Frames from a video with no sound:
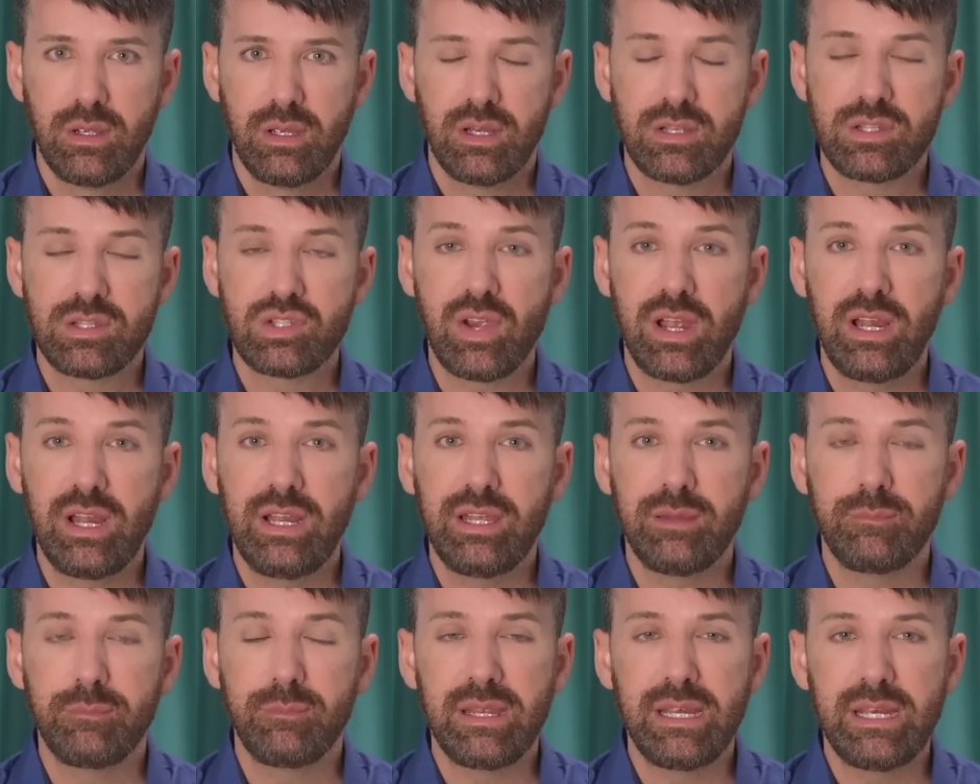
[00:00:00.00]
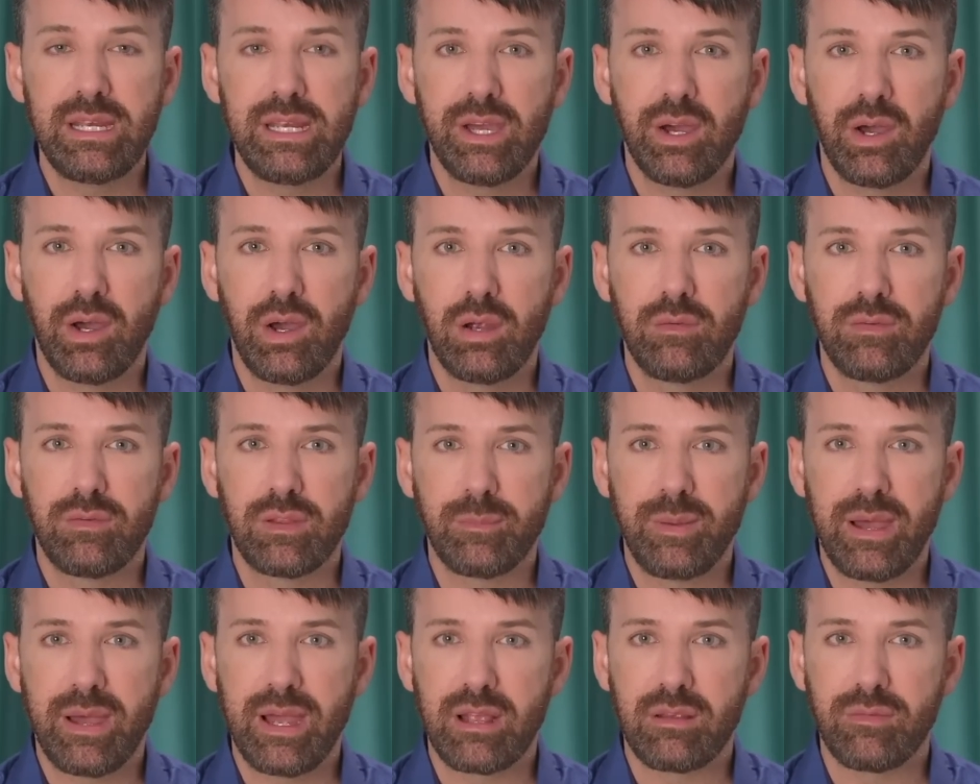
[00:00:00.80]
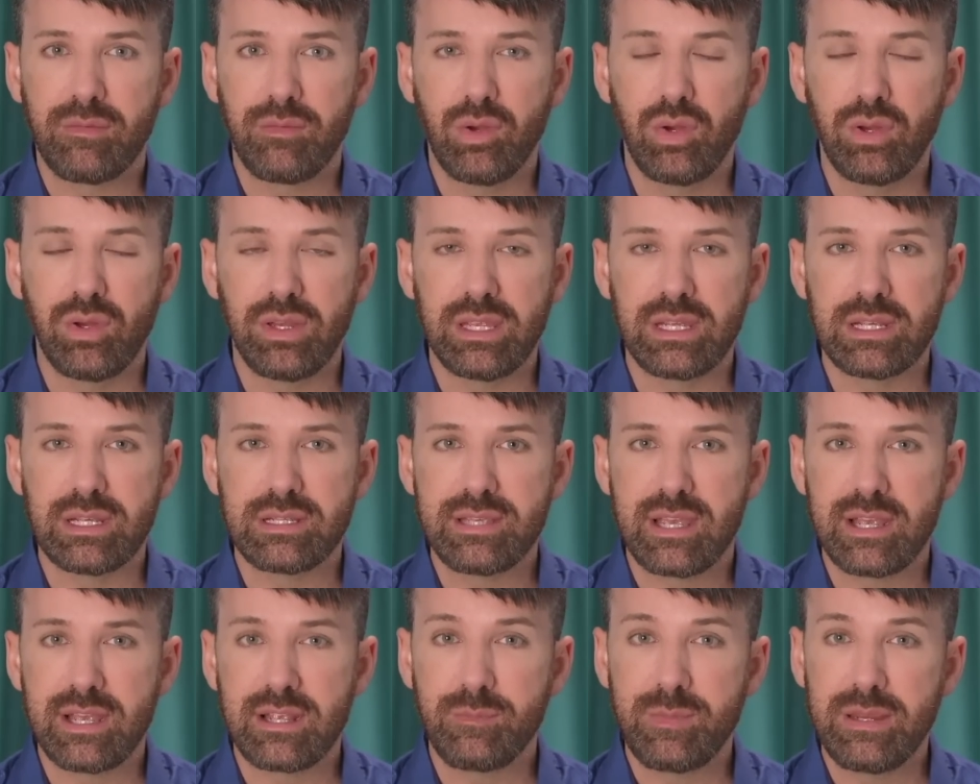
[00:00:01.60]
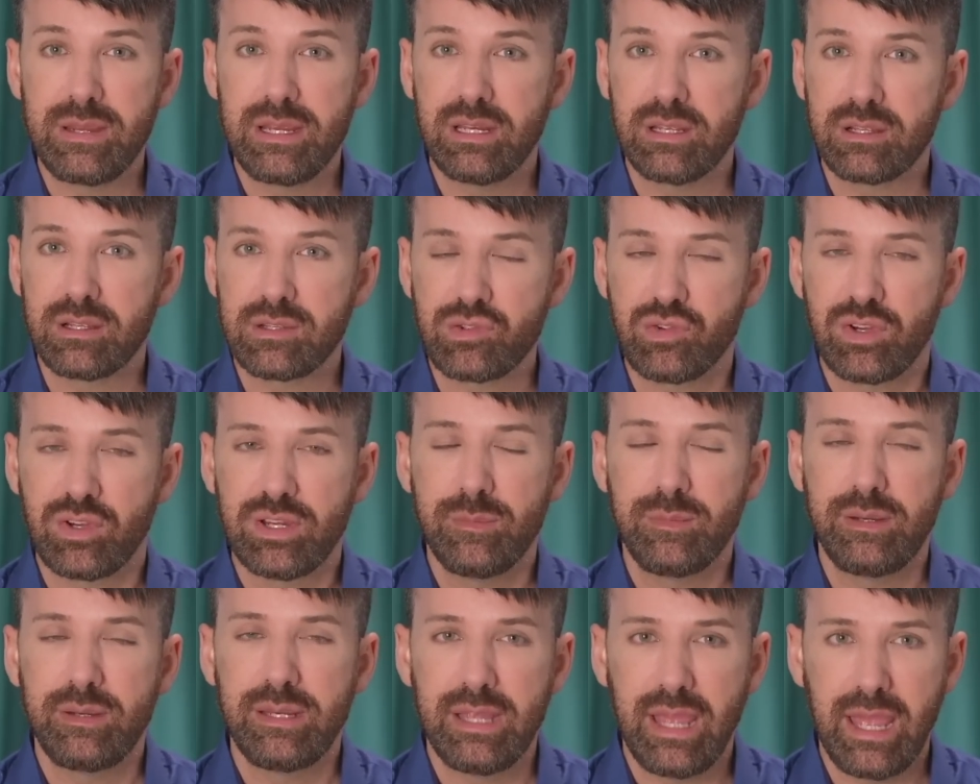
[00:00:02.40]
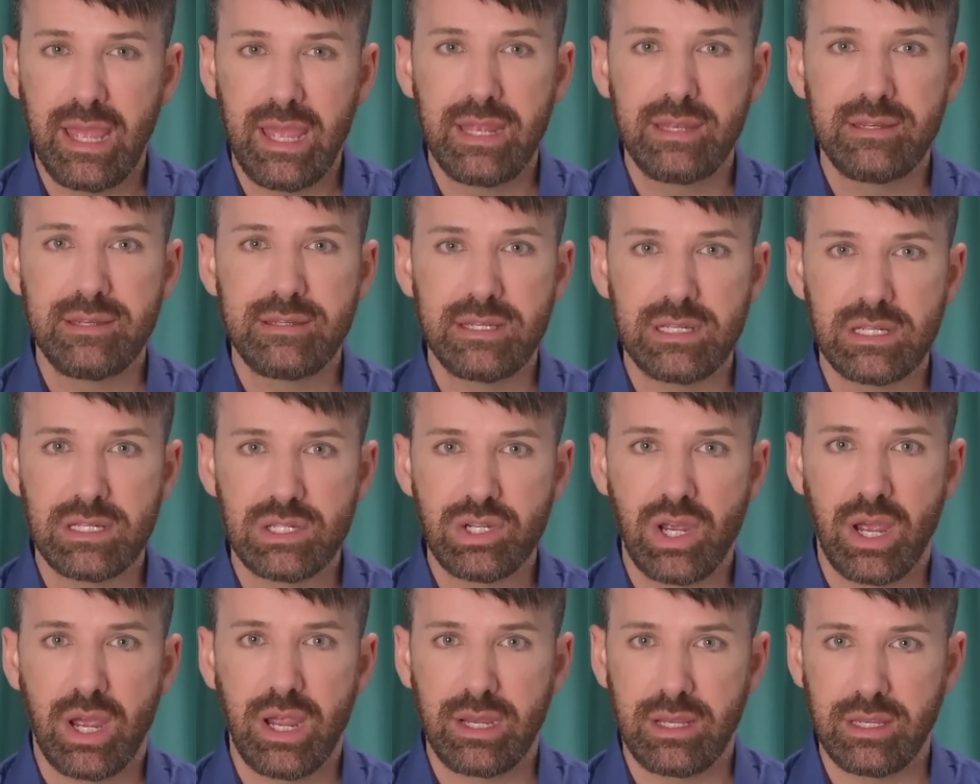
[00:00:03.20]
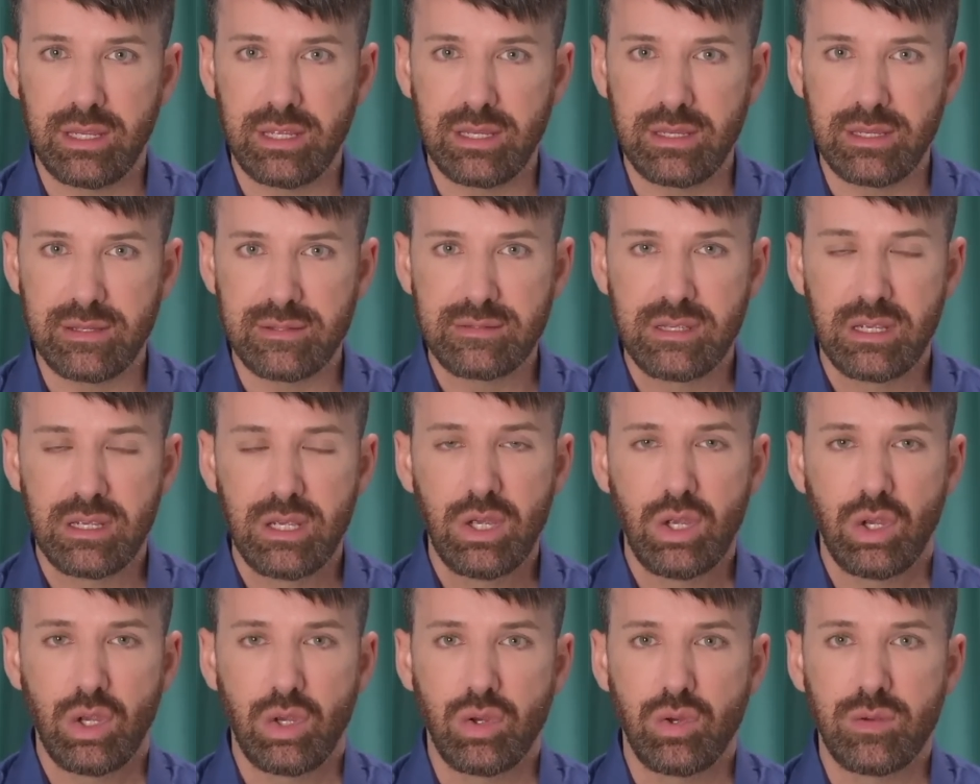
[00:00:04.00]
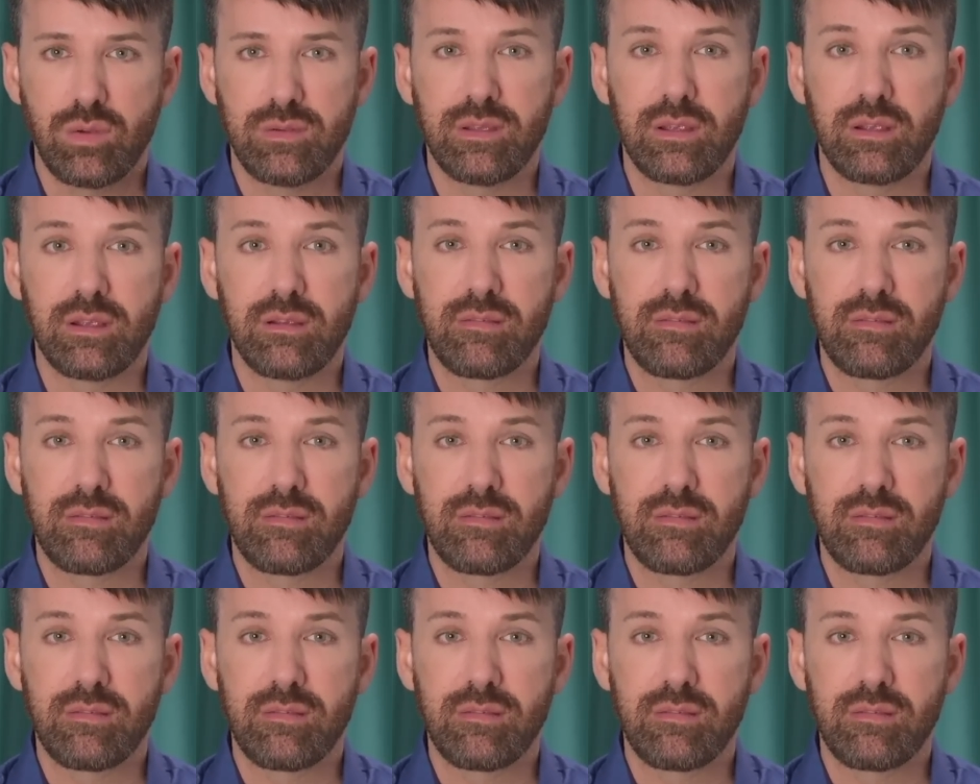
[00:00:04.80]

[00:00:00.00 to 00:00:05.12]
Australian media over the past few years has been extremely anti Chinese, using